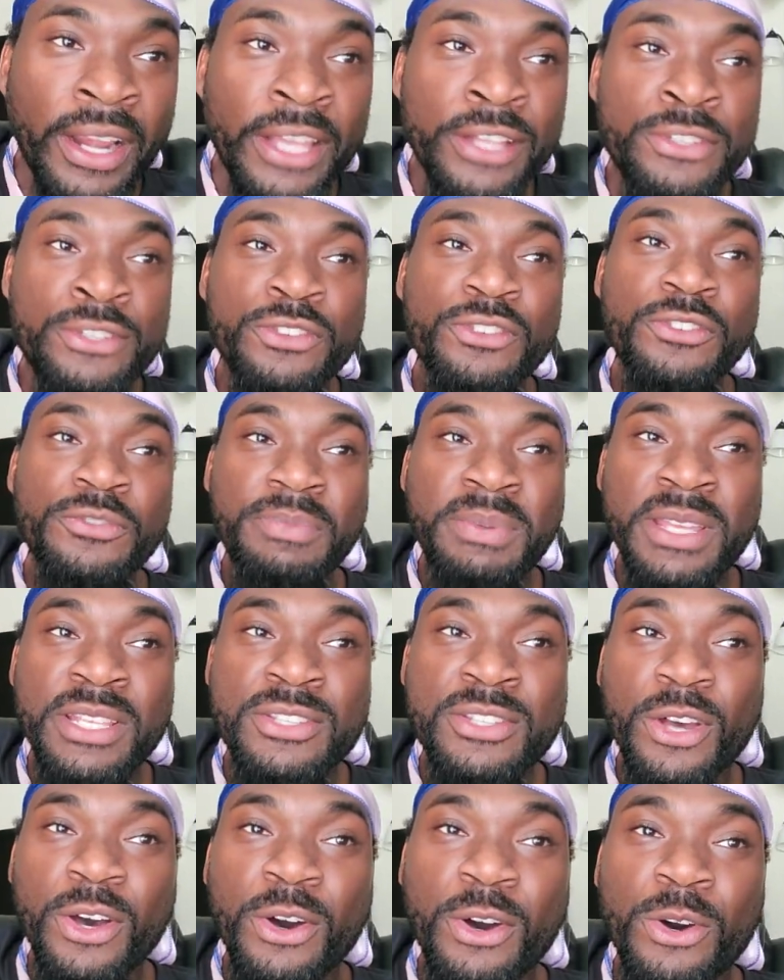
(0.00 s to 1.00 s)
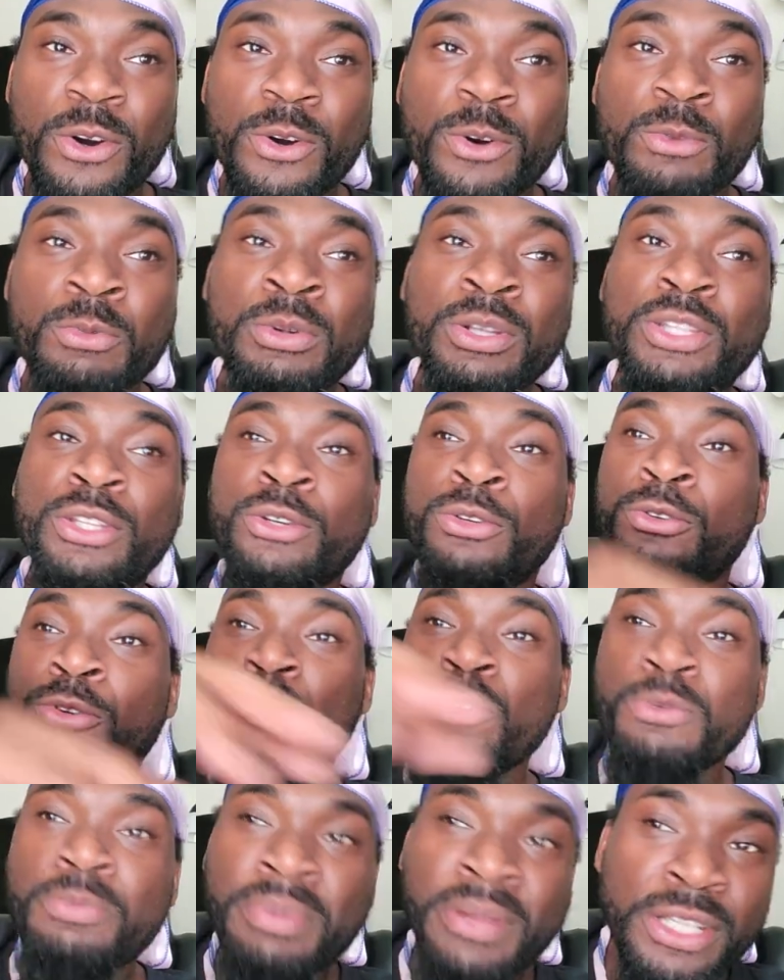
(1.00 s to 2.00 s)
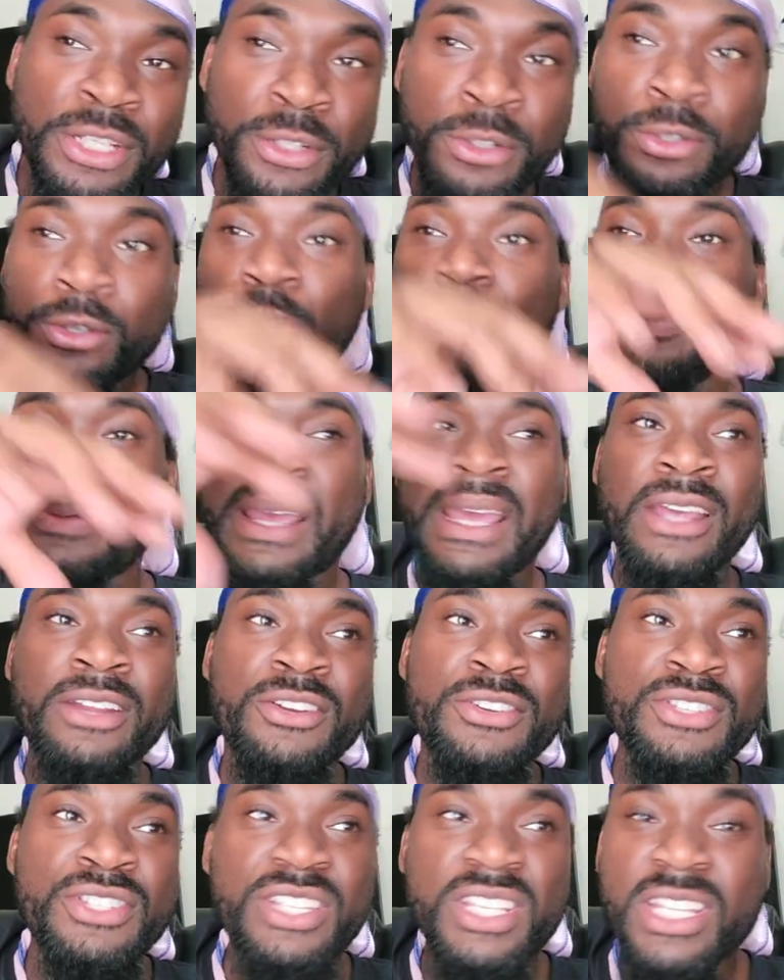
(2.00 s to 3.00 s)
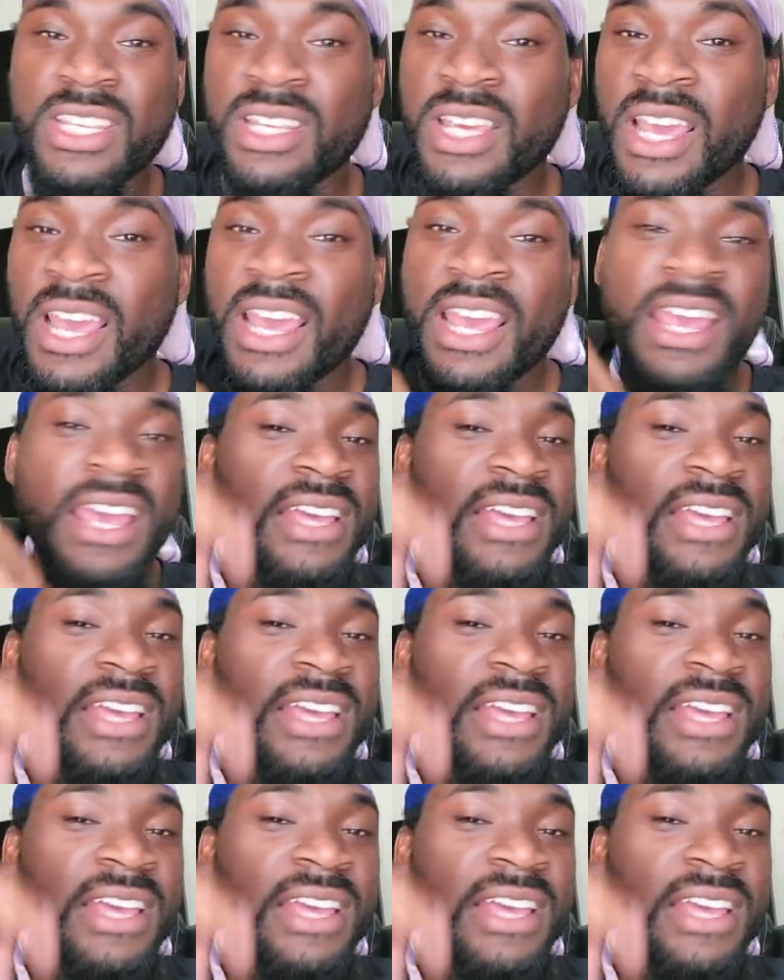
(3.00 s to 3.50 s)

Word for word: And truth be told, with the group and the group energy,